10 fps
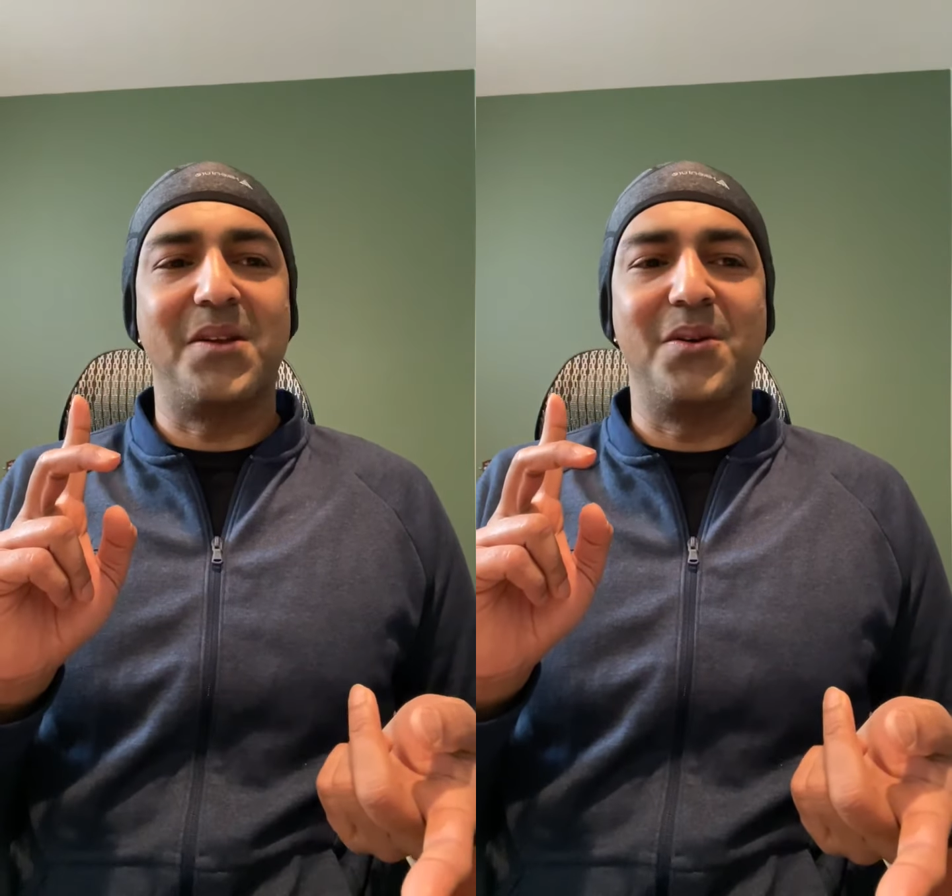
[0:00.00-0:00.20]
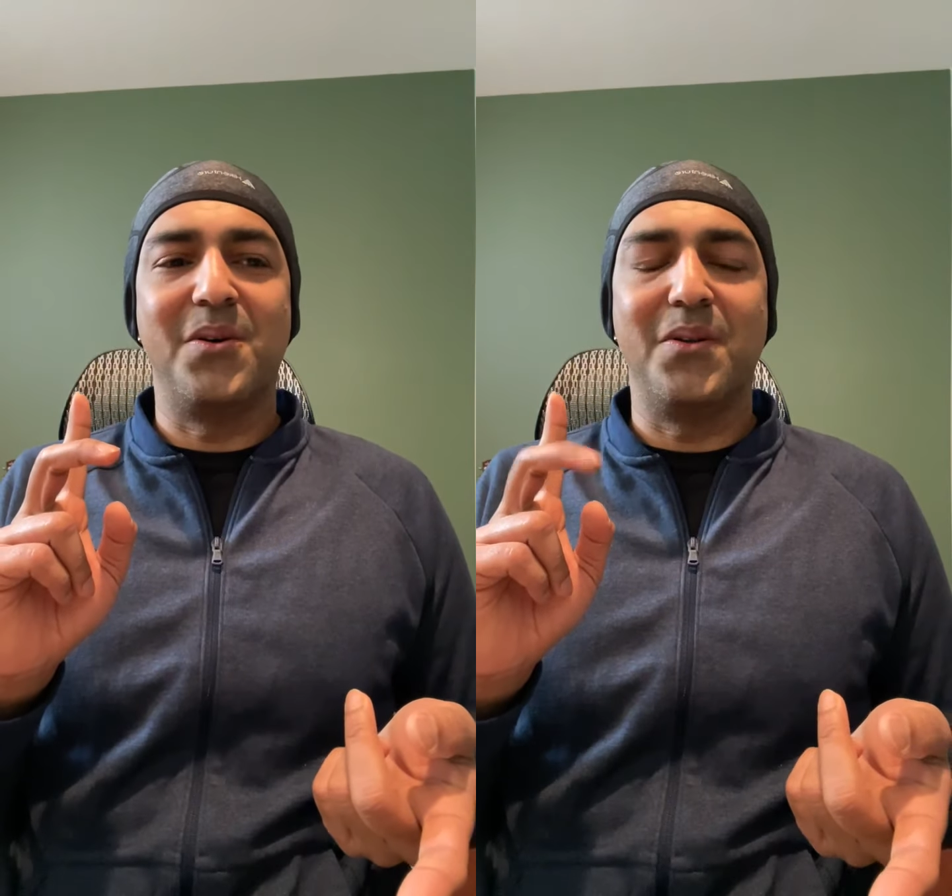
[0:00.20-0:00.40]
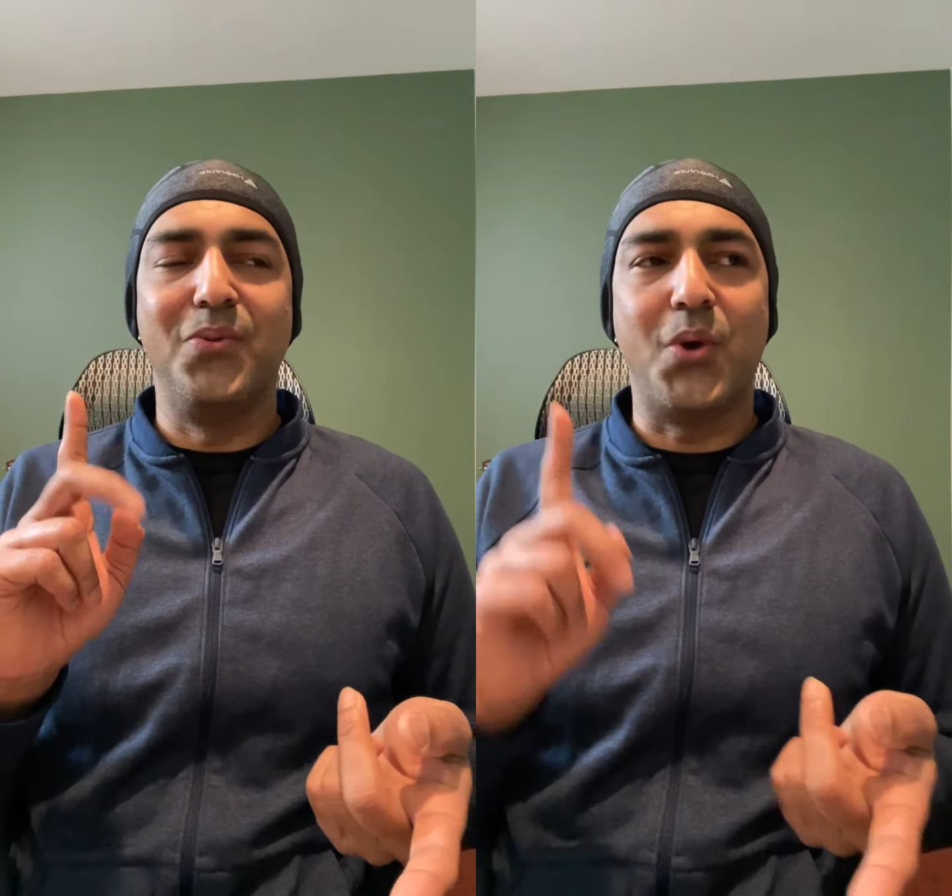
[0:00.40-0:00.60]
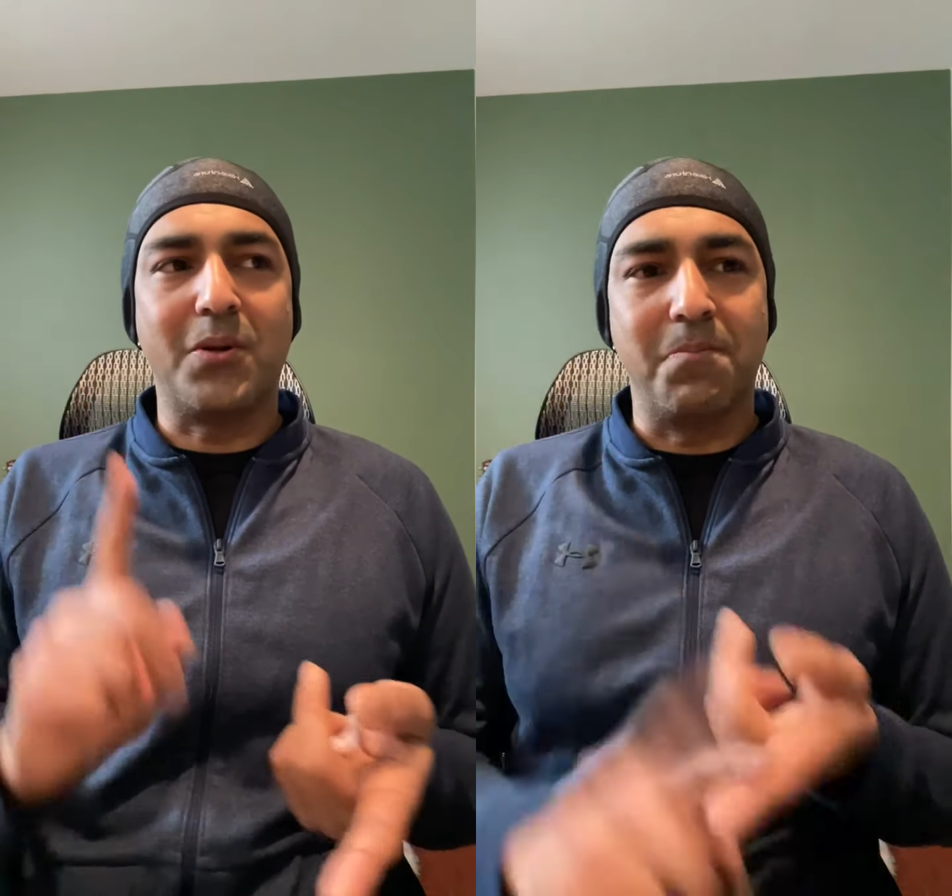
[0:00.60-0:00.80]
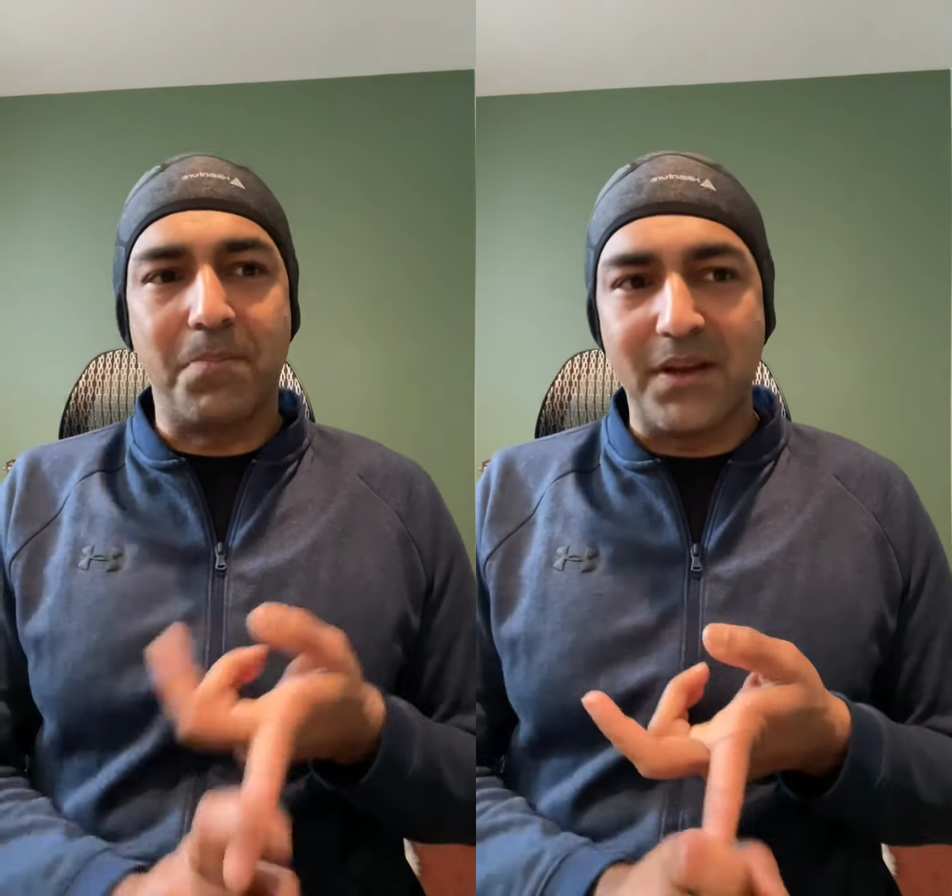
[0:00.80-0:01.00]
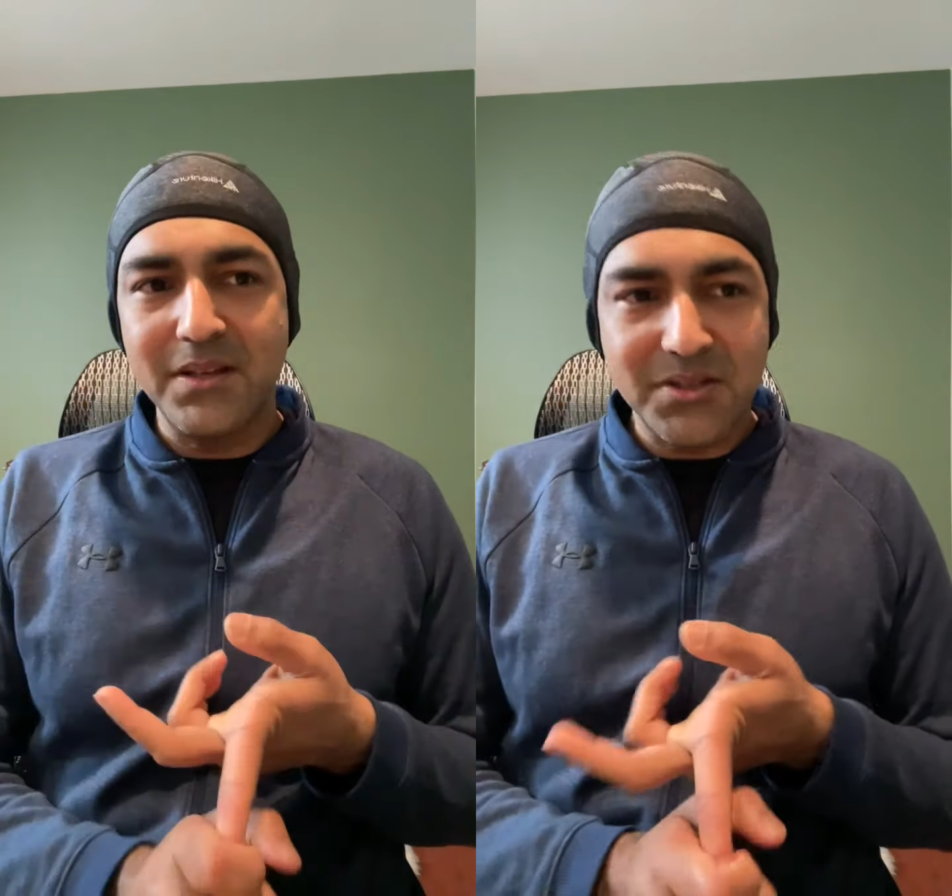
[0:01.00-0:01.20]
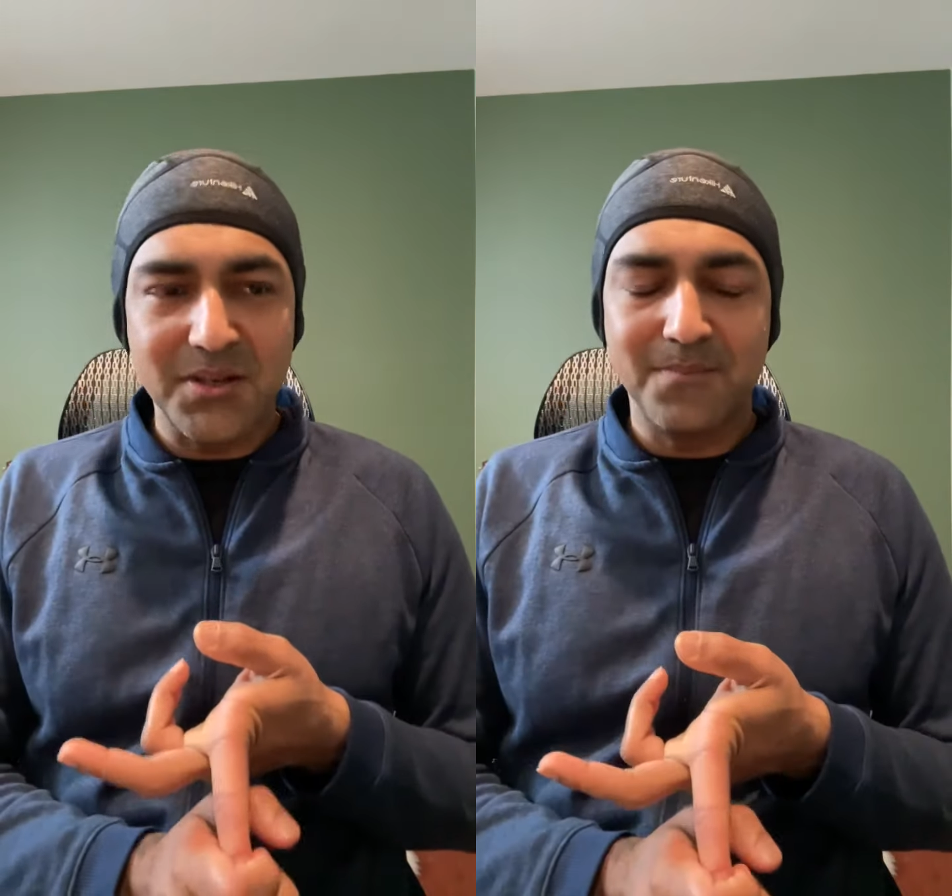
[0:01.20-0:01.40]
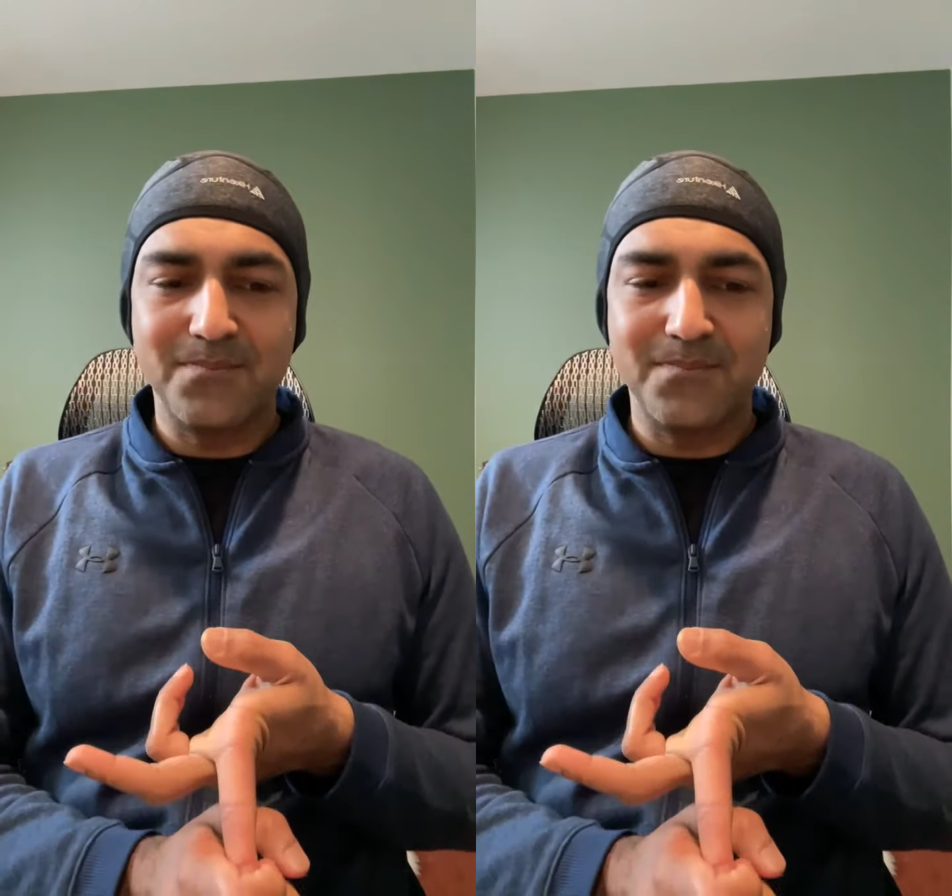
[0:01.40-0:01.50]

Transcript: not bitch,